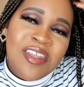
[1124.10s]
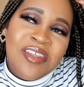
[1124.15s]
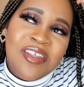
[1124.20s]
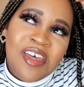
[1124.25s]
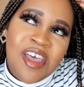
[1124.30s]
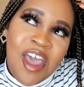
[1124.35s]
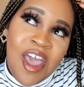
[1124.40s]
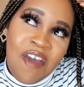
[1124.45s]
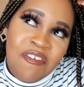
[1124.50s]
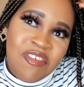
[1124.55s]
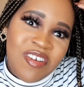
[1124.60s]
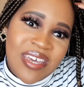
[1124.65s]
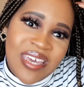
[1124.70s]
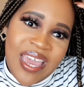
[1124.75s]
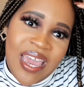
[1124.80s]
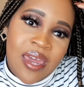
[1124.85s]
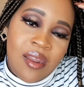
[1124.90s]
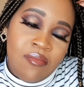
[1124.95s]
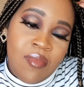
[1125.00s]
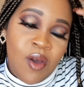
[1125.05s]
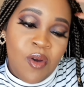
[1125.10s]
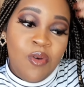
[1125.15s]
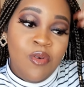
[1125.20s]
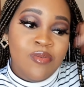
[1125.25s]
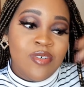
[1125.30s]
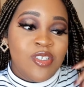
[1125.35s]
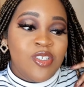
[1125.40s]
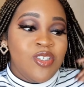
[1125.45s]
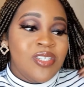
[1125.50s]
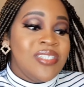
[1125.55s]
I forget, I'm like,
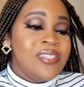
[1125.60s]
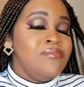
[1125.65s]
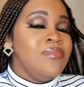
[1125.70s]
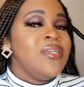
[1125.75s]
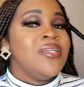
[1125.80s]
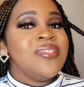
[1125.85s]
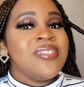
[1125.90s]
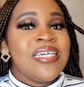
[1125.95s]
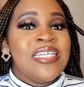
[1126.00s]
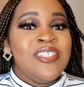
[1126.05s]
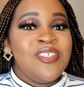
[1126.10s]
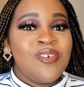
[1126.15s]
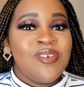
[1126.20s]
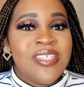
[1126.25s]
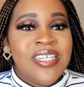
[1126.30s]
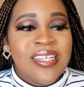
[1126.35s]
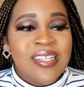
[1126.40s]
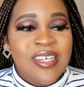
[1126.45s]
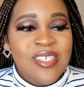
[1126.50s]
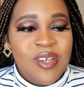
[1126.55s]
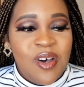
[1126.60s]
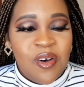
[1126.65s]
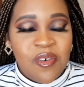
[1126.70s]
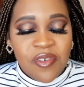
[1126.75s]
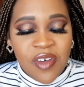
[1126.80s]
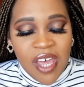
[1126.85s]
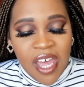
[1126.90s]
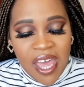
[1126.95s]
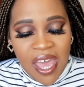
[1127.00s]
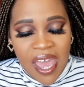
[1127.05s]
oh, it's 30 minutes, I need to go take this off.
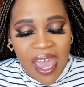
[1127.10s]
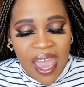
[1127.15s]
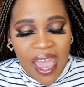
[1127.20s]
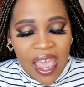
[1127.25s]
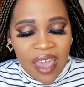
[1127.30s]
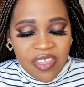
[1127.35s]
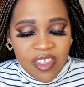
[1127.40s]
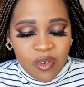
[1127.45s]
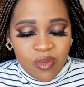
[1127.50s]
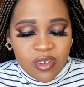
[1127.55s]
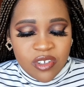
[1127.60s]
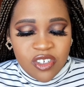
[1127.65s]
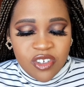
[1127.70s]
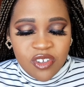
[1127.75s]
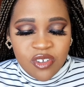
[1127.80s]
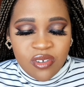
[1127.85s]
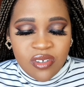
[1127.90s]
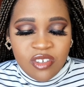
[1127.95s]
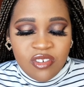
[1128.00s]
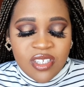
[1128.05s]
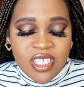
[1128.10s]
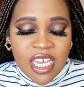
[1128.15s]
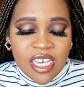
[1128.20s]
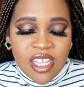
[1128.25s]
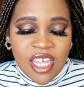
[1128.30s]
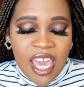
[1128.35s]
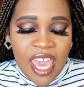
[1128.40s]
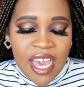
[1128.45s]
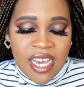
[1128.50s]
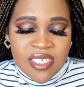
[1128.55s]
And then what you do is you take
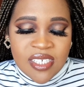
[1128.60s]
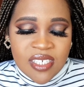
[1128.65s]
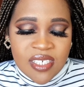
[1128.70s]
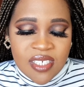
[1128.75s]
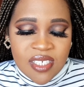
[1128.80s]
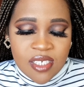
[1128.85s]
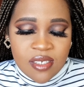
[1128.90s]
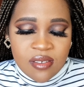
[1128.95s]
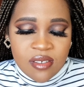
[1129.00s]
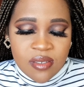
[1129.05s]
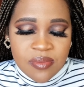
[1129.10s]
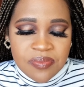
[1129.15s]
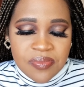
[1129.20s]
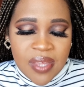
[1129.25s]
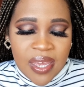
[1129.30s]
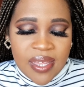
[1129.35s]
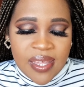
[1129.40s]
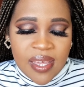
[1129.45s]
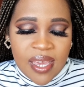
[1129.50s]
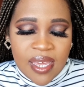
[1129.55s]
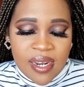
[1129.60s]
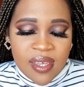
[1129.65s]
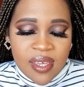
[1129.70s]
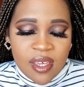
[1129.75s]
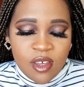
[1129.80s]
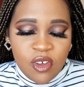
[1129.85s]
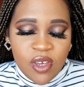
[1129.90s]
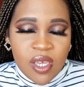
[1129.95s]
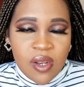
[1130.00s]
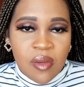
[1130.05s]
the extra serum and it,
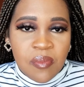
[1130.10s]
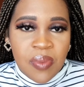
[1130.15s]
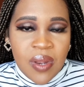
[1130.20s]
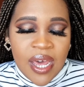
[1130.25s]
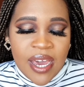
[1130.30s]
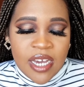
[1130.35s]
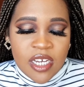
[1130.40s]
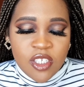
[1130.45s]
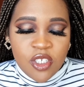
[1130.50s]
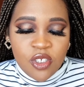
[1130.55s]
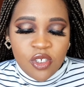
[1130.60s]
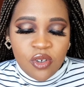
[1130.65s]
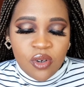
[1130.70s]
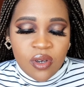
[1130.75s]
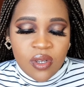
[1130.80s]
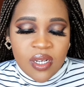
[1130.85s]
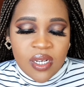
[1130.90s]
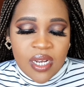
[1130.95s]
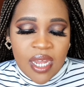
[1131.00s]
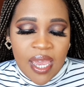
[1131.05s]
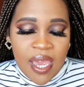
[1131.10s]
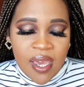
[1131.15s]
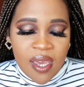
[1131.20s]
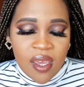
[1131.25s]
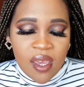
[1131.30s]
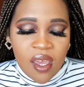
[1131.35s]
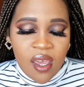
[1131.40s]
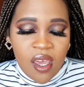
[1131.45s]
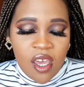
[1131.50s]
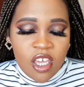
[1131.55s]
you can apply it to your
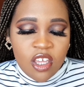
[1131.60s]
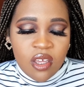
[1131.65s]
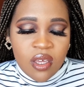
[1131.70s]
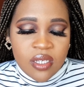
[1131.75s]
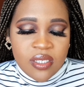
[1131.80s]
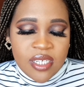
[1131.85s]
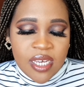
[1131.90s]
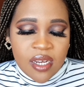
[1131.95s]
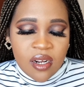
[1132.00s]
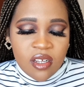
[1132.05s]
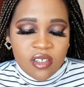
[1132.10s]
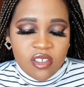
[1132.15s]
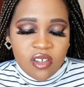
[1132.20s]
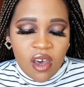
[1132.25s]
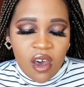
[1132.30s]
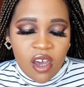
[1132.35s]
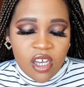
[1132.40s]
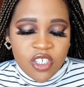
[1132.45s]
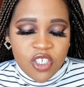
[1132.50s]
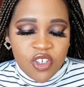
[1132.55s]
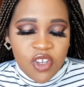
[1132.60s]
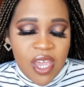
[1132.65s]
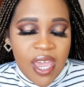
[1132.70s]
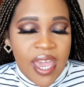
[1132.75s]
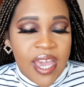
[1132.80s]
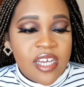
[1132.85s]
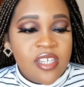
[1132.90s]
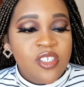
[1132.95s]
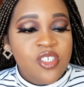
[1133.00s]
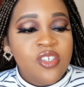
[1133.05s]
neck, your decolletage and your
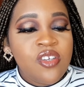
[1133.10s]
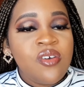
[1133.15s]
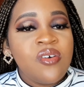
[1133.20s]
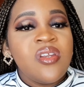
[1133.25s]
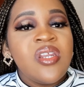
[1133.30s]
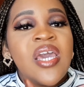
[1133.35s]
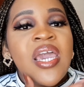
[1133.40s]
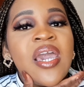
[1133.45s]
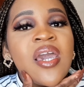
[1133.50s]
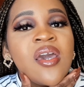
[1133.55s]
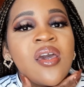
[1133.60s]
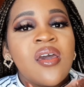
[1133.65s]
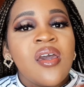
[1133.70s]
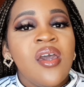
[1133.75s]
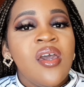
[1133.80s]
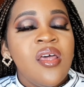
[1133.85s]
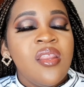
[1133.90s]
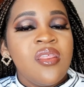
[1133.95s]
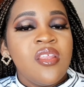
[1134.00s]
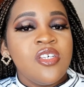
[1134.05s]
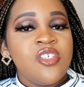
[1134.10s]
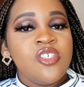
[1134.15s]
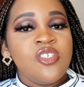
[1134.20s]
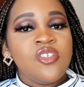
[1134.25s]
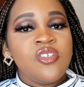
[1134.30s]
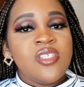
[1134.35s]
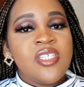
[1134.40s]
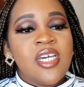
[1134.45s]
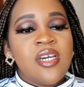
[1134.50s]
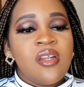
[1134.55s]
hands. So your neck, this is
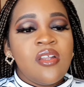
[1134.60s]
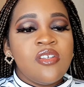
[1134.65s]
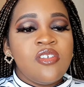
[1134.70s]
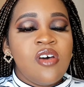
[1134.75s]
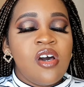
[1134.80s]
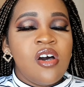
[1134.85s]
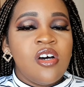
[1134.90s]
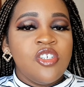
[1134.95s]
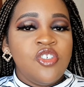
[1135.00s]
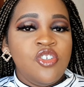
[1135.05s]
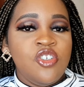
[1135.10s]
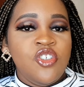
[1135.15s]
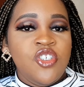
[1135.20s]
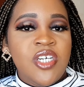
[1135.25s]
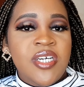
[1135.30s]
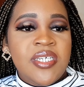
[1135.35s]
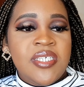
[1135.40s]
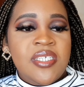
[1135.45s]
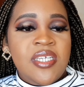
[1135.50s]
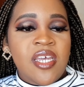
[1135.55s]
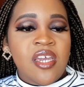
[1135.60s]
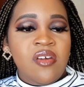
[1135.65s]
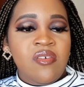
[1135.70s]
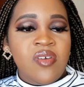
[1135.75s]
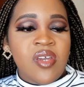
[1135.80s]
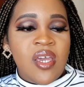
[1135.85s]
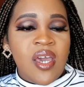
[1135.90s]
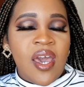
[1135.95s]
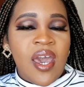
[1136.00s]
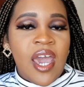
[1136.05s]
your decolletage, your chest
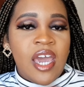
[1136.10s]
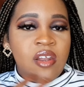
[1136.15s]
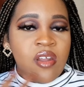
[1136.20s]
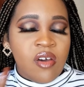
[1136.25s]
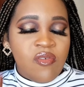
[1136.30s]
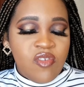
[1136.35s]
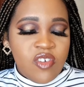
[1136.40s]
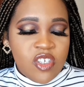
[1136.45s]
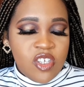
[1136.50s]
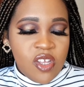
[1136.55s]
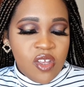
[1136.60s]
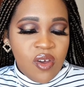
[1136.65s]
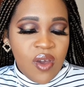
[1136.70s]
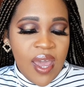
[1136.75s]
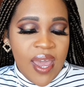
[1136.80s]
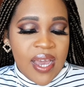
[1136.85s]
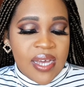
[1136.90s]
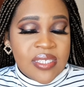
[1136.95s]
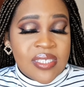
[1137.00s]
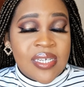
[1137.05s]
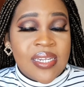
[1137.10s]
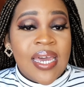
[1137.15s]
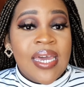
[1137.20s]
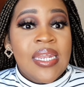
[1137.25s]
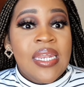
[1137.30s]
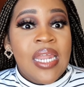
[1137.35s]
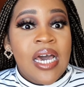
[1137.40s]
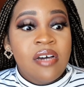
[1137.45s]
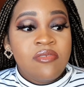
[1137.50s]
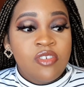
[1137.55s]
area, and obviously your hands. And I
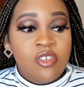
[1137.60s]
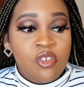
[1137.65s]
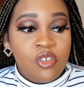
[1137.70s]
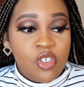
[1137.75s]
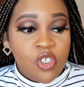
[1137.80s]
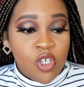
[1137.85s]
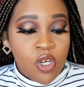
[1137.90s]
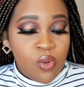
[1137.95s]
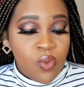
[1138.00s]
love to do so.